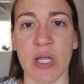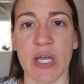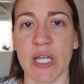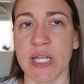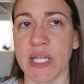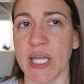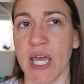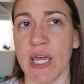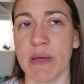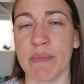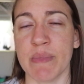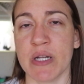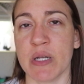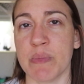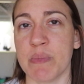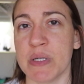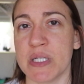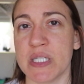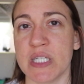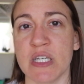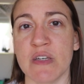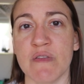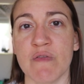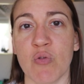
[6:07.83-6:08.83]
It came in a
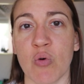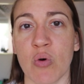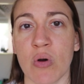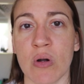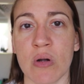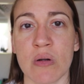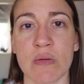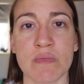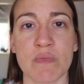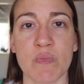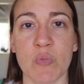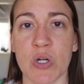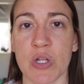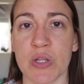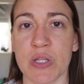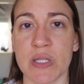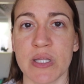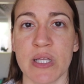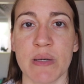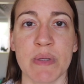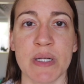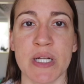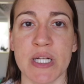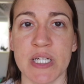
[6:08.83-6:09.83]
Petit Vour, one of the
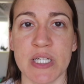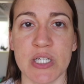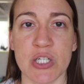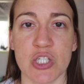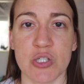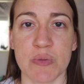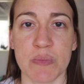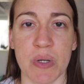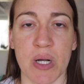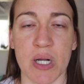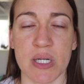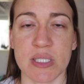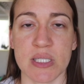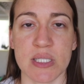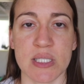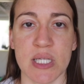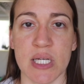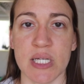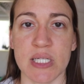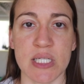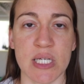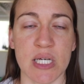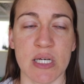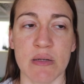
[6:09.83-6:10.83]
limited edition boxes
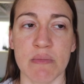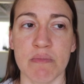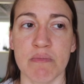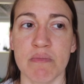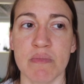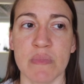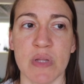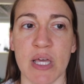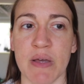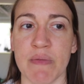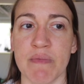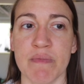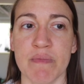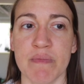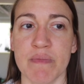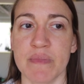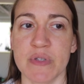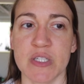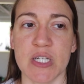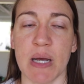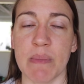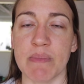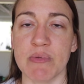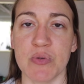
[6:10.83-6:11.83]
they did. They
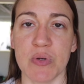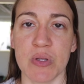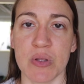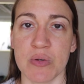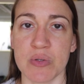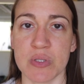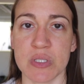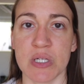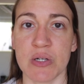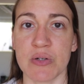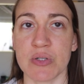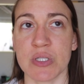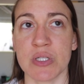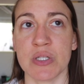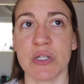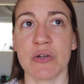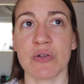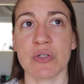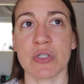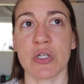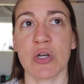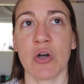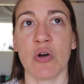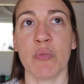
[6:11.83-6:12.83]
stopped doing those years and
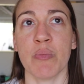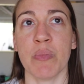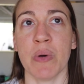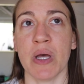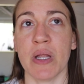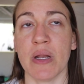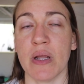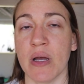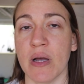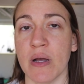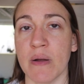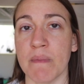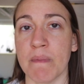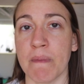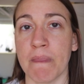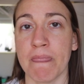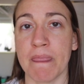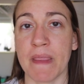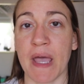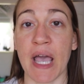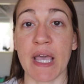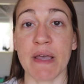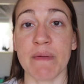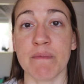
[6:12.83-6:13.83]
years ago, but
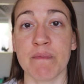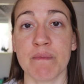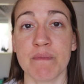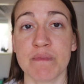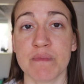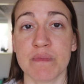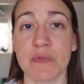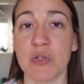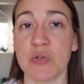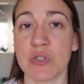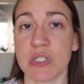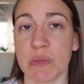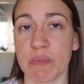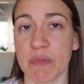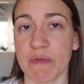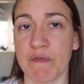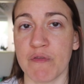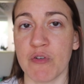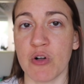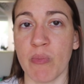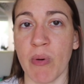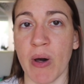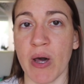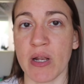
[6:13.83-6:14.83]
I used up a
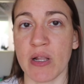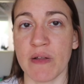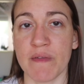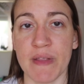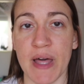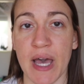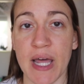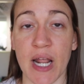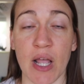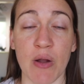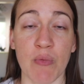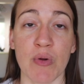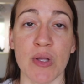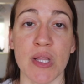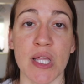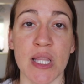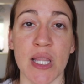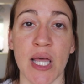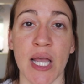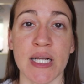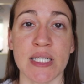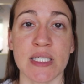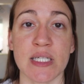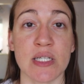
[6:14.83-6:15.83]
full bottle of that. I really
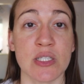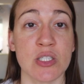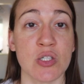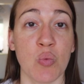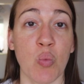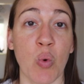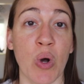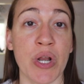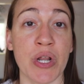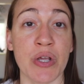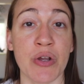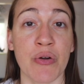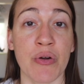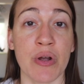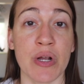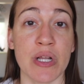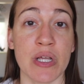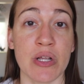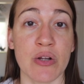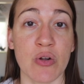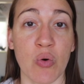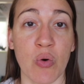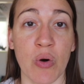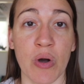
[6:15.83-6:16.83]
liked it. It's a
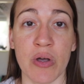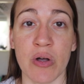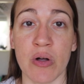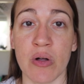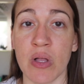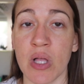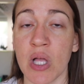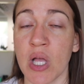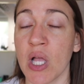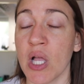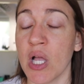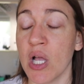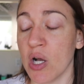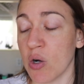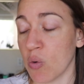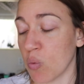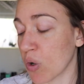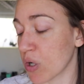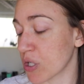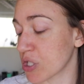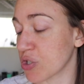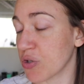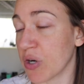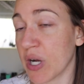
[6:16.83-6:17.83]
1-ingredient oil.
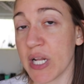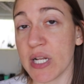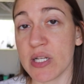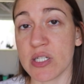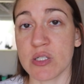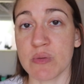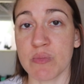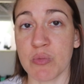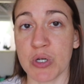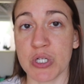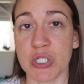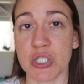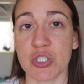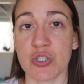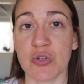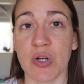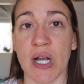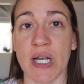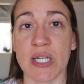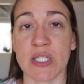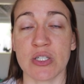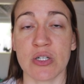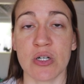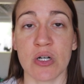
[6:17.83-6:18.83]
Worked great as a
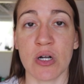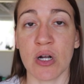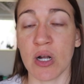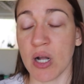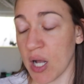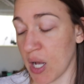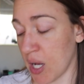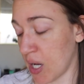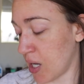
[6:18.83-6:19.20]
moisturizer.